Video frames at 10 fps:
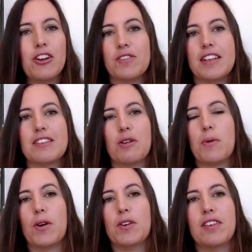sensory
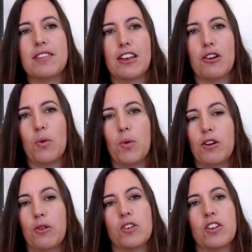processing or
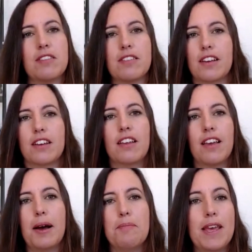autistic
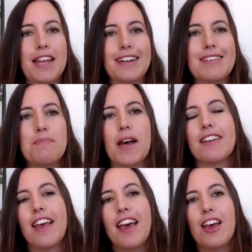bent. But
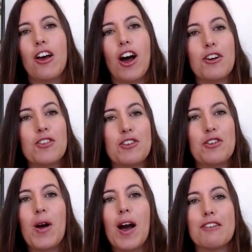I know that
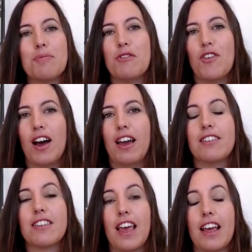you kind of provide
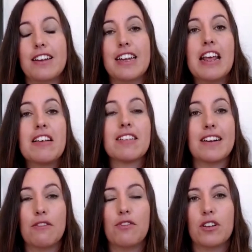that next
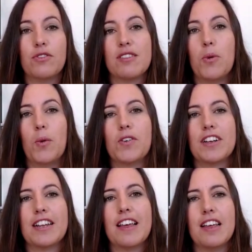level of support
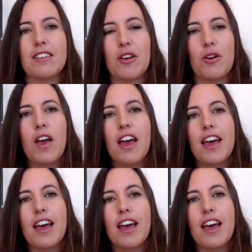and care. So